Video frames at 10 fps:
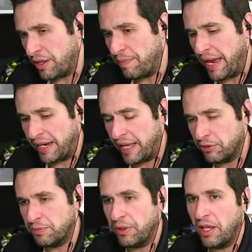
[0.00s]
they back
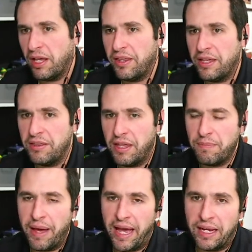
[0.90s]
Hezbollah, they they
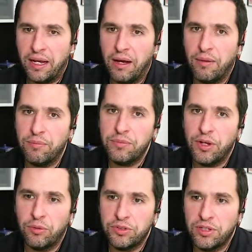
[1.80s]
back um,
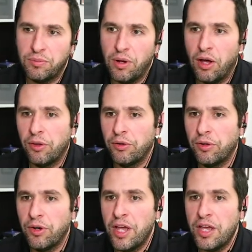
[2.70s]
you know some other